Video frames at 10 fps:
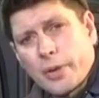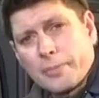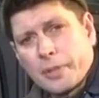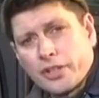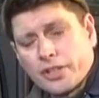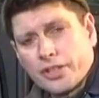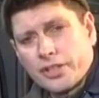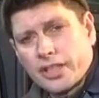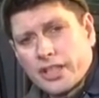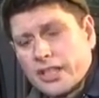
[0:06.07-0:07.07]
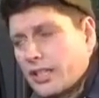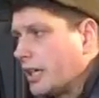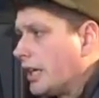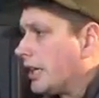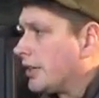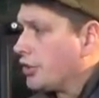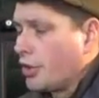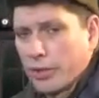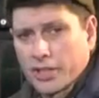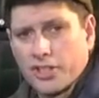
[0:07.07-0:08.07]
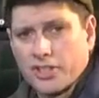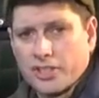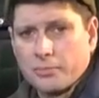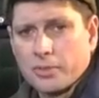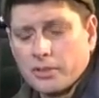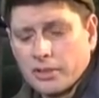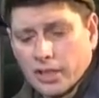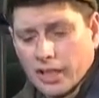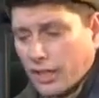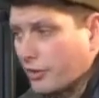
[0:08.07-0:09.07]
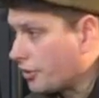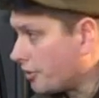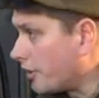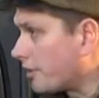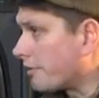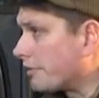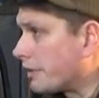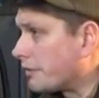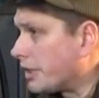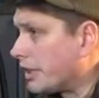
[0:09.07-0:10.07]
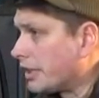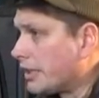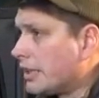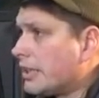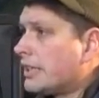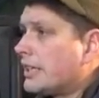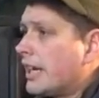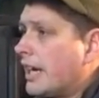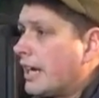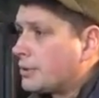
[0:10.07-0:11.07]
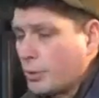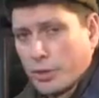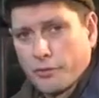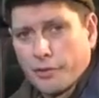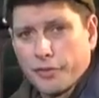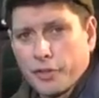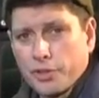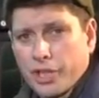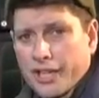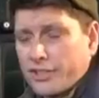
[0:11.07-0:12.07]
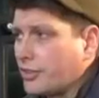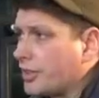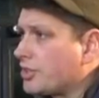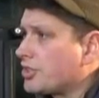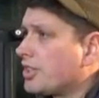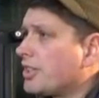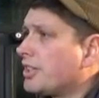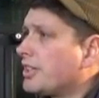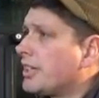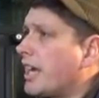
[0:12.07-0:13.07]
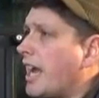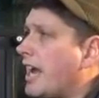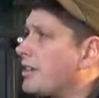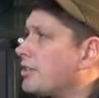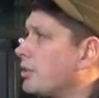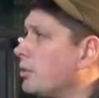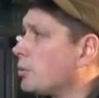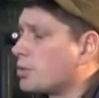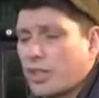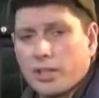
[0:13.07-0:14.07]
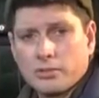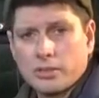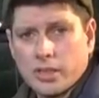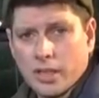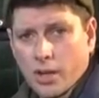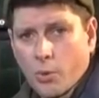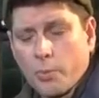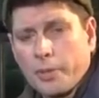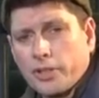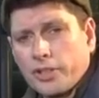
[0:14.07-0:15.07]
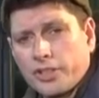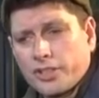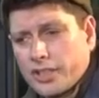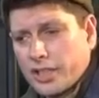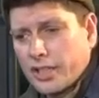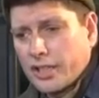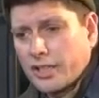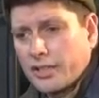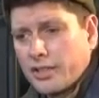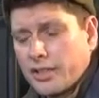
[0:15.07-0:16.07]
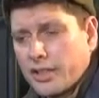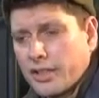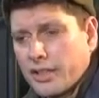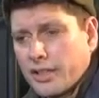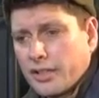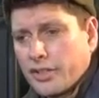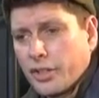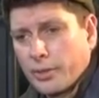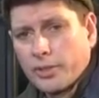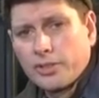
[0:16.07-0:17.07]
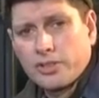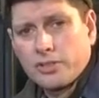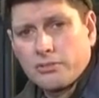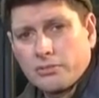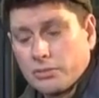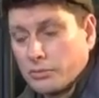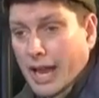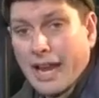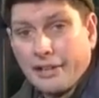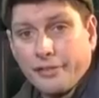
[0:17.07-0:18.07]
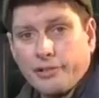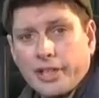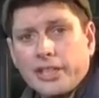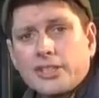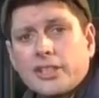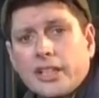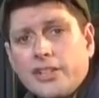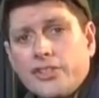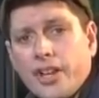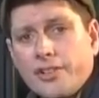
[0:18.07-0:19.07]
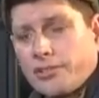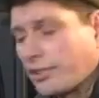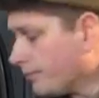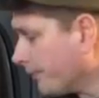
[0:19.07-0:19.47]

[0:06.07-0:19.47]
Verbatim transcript: we're going to be looking at the uh, cooling system uh, on the 3350. Uh, so we to go over a few checks on this and also we'll be looking at uh, coolants or antifreeze in general.